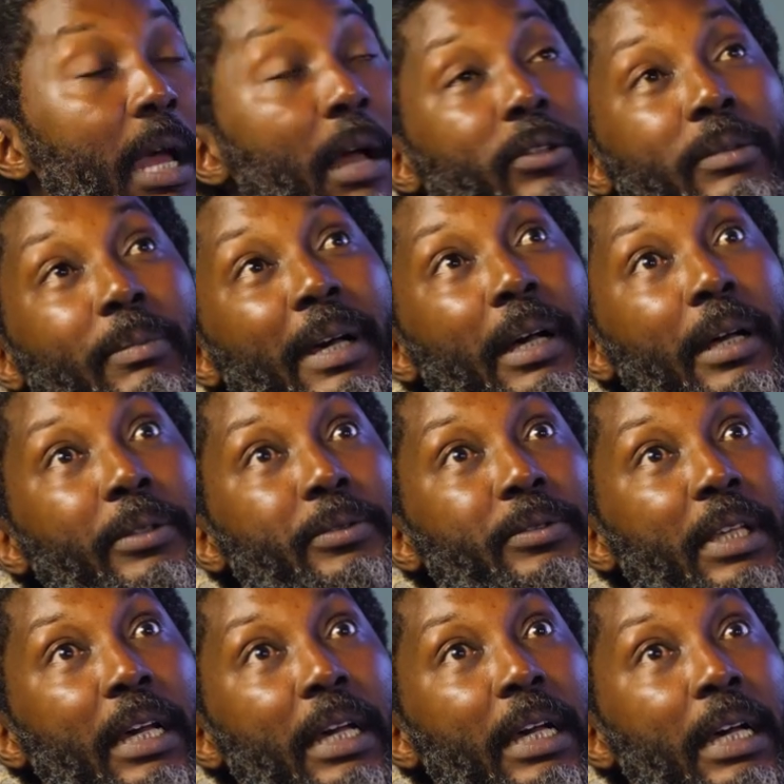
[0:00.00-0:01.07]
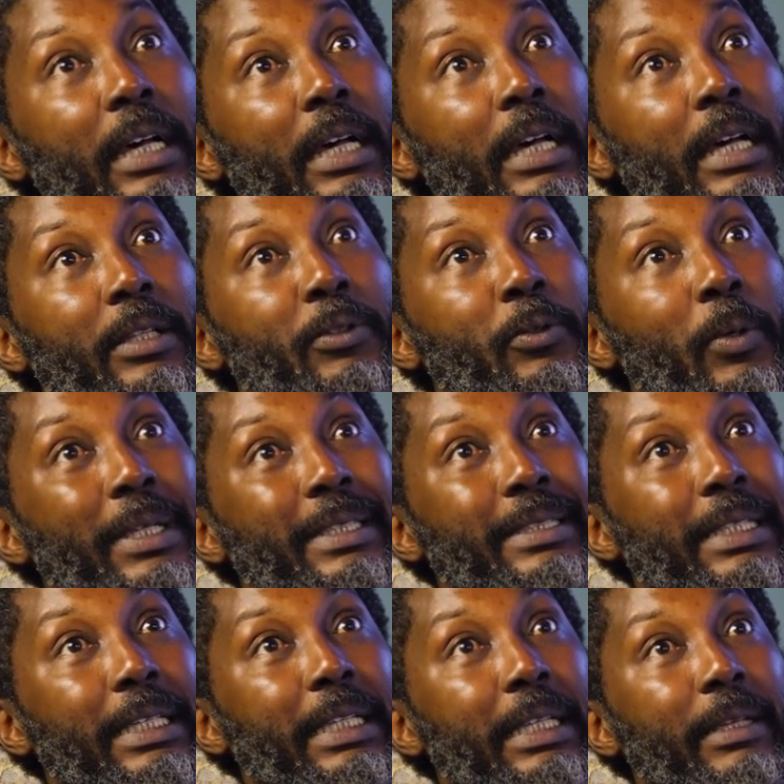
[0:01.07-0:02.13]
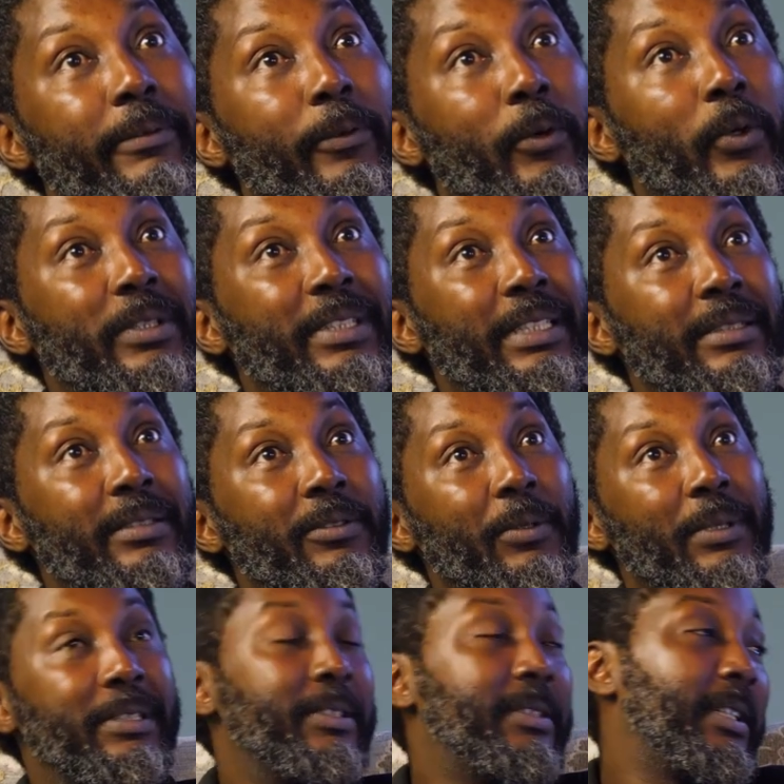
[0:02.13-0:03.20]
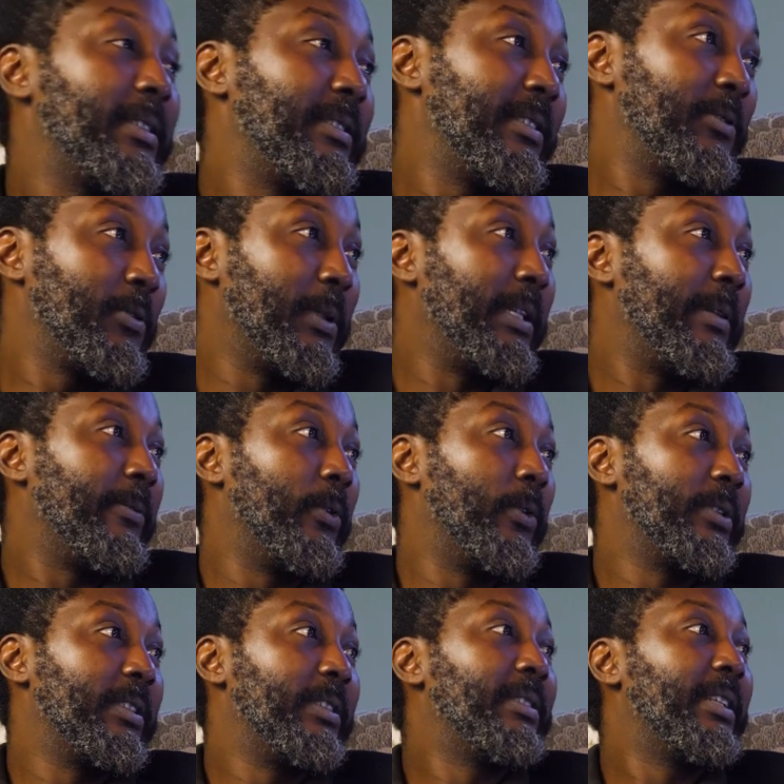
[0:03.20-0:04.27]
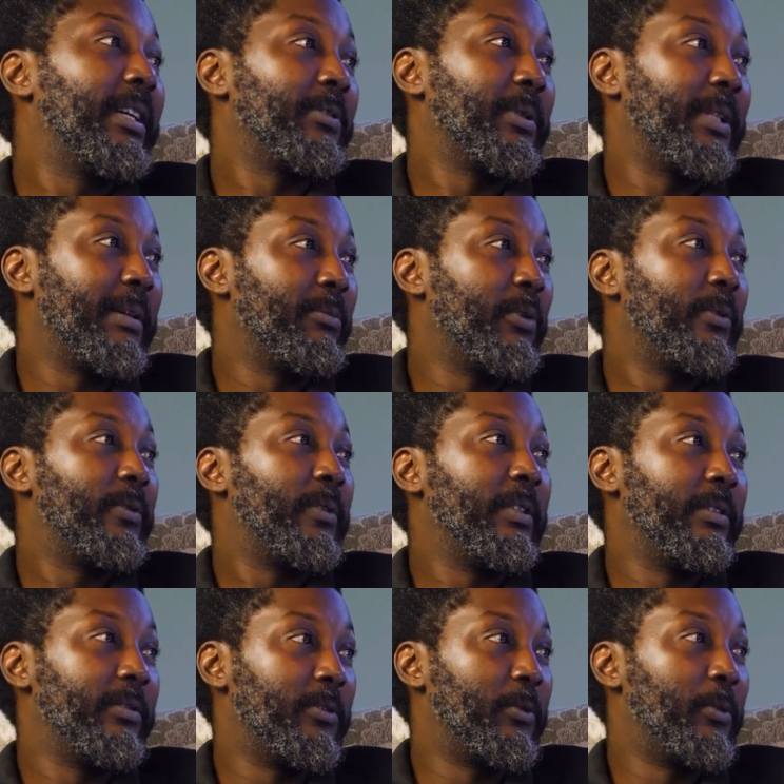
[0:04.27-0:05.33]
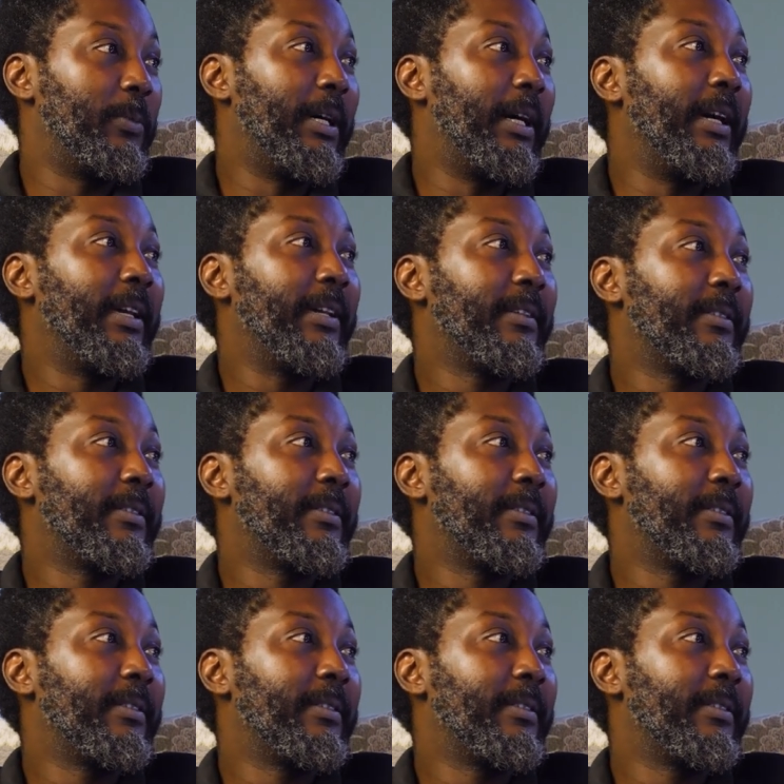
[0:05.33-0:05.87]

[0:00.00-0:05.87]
That was about 2013, 2014. That's when I moved into Dubai.